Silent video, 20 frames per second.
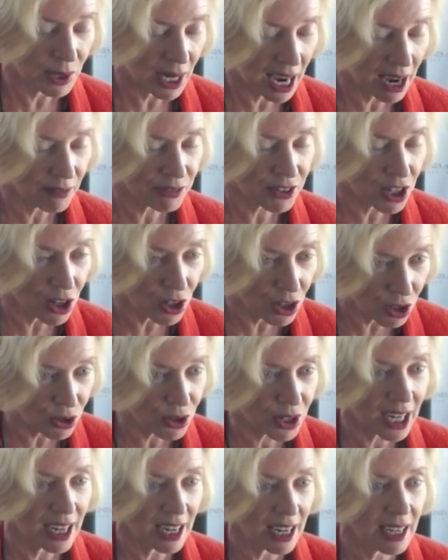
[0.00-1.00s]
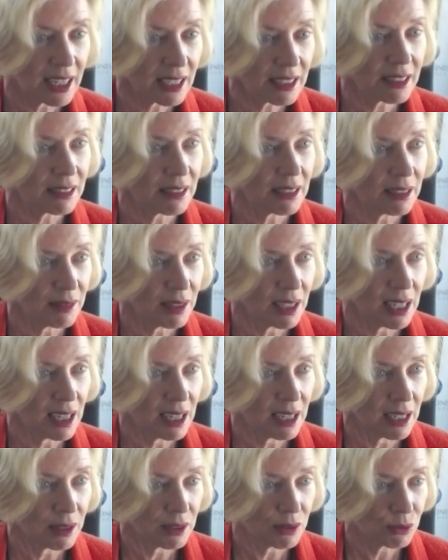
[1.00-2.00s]
we have to look at
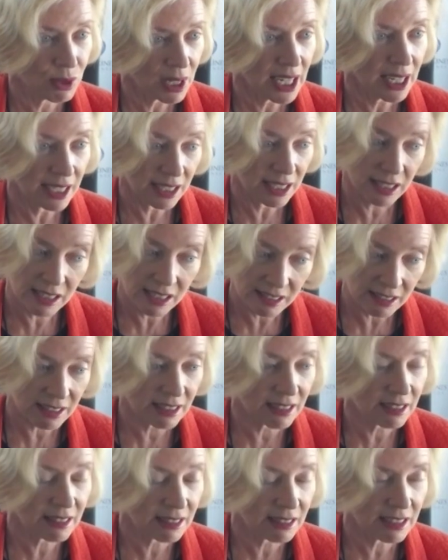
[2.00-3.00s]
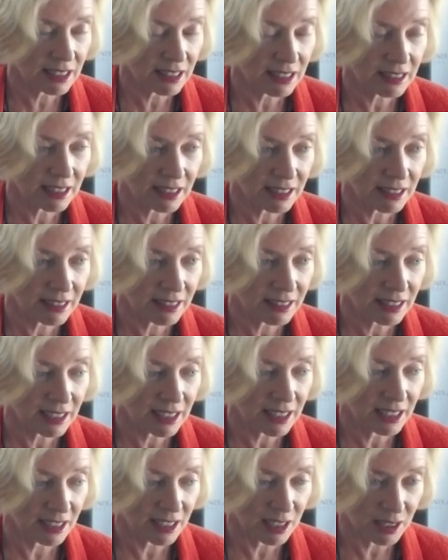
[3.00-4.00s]
really,
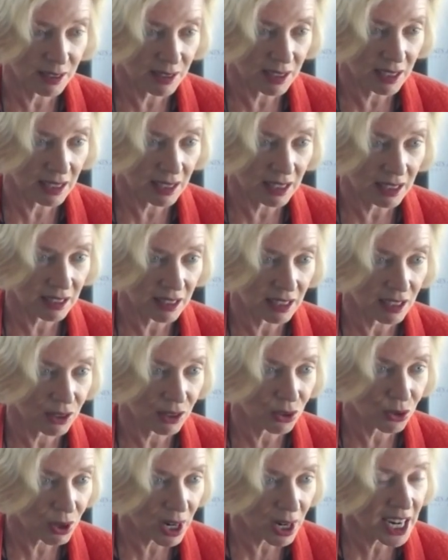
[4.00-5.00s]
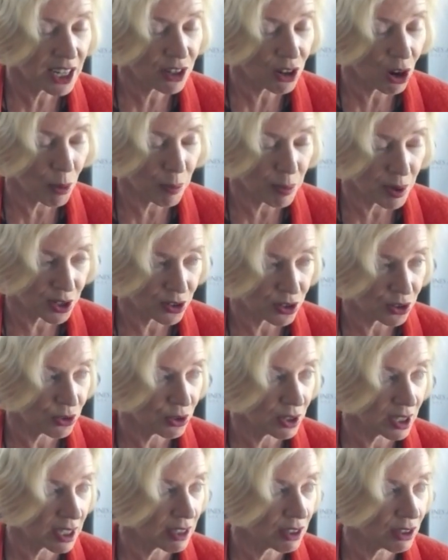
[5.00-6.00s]
it's a great
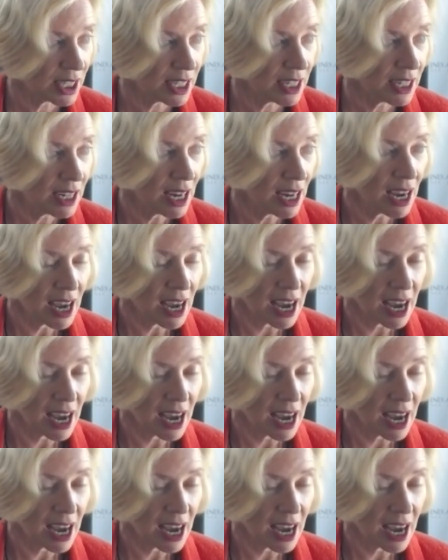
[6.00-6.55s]
opportunity.